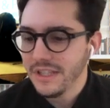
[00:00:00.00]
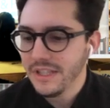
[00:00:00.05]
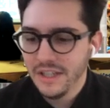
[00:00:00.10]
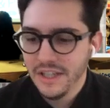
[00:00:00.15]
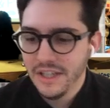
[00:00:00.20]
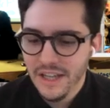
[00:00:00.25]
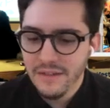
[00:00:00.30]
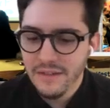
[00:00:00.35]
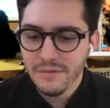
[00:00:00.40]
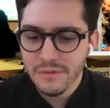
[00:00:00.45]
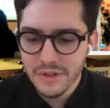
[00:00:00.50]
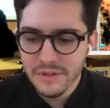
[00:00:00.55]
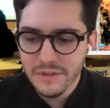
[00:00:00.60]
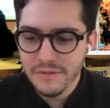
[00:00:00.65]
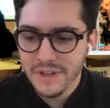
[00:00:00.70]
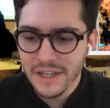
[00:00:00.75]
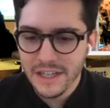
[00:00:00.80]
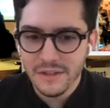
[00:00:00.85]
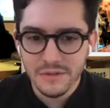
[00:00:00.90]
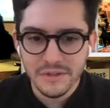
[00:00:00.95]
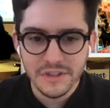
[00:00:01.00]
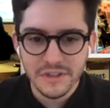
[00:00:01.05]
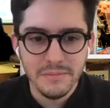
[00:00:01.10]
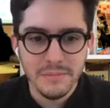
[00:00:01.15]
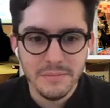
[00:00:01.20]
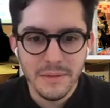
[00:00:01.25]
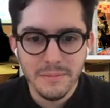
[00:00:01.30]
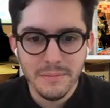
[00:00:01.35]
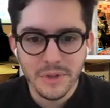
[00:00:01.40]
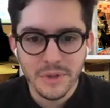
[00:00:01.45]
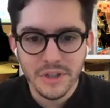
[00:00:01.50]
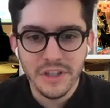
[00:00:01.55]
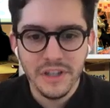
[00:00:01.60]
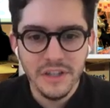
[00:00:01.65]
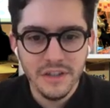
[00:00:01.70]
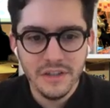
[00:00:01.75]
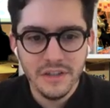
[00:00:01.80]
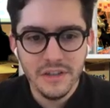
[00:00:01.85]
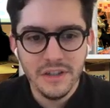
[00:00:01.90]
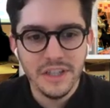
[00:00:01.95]
every faculty member
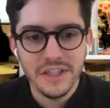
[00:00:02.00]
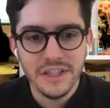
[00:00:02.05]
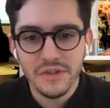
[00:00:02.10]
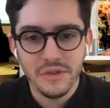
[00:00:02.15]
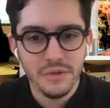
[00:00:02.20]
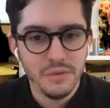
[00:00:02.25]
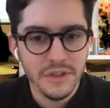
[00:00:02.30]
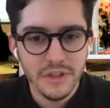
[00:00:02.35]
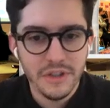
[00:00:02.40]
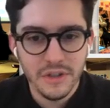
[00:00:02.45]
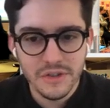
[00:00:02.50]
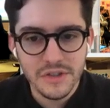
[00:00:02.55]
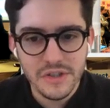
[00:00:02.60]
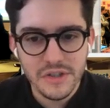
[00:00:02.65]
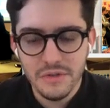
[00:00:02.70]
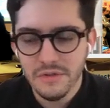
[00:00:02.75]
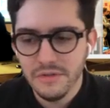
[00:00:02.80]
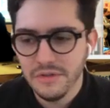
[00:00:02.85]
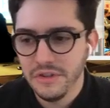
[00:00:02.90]
here is doing also.